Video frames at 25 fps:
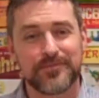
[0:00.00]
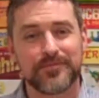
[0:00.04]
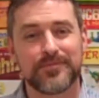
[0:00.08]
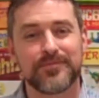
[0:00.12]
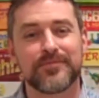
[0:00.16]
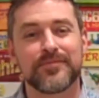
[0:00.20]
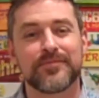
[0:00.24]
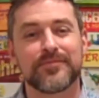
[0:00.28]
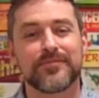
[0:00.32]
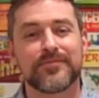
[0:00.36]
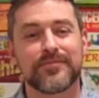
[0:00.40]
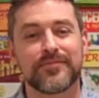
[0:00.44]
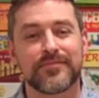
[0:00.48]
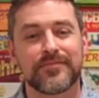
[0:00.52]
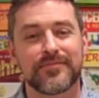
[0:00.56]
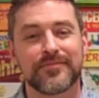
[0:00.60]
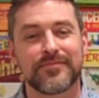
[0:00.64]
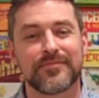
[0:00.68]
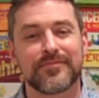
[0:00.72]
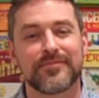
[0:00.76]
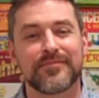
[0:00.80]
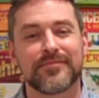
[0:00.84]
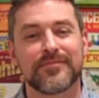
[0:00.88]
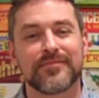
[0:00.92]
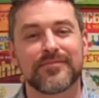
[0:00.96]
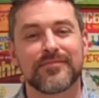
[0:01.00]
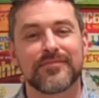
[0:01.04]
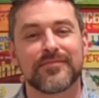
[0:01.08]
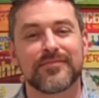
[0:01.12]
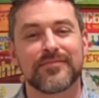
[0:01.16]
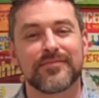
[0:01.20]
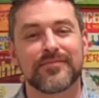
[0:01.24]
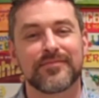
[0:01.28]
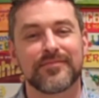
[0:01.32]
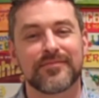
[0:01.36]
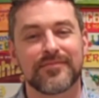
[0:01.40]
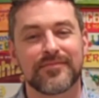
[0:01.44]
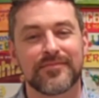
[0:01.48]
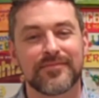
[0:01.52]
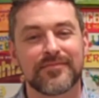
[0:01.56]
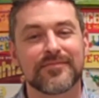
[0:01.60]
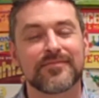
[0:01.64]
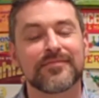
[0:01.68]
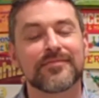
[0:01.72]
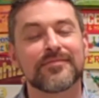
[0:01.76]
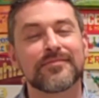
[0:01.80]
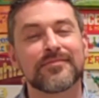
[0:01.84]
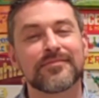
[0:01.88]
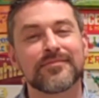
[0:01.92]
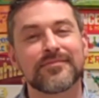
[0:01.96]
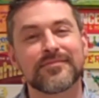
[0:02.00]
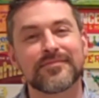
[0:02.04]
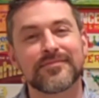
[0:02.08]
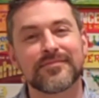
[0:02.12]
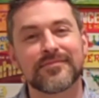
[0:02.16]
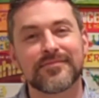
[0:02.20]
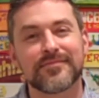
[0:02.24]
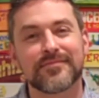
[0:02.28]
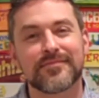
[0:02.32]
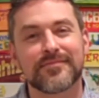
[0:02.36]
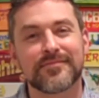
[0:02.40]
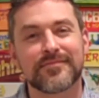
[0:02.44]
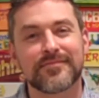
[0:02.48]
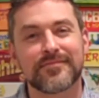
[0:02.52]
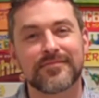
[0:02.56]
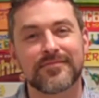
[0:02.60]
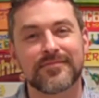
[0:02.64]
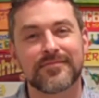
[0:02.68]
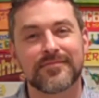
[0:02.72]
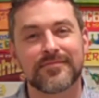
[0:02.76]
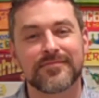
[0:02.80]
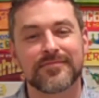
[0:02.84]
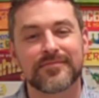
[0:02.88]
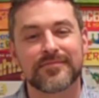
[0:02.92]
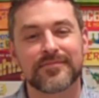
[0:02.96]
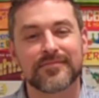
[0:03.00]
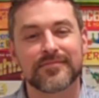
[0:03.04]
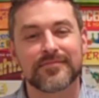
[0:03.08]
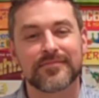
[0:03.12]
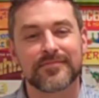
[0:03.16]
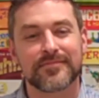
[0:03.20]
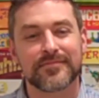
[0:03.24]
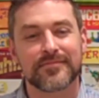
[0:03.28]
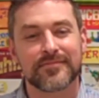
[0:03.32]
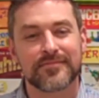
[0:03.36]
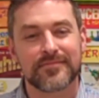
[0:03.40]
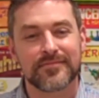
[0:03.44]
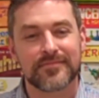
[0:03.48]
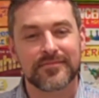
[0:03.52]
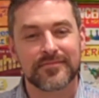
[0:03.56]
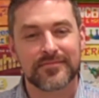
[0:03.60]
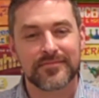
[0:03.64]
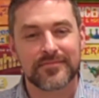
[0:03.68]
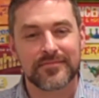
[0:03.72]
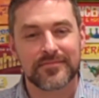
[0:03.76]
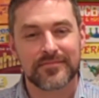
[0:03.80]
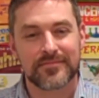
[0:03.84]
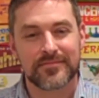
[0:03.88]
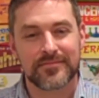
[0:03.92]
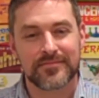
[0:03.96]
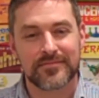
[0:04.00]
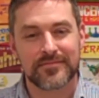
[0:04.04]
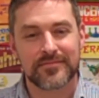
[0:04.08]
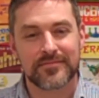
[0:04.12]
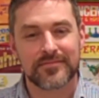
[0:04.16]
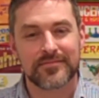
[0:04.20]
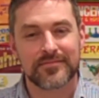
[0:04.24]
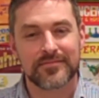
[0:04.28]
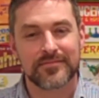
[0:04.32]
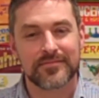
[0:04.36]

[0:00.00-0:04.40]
This person isn't speaking.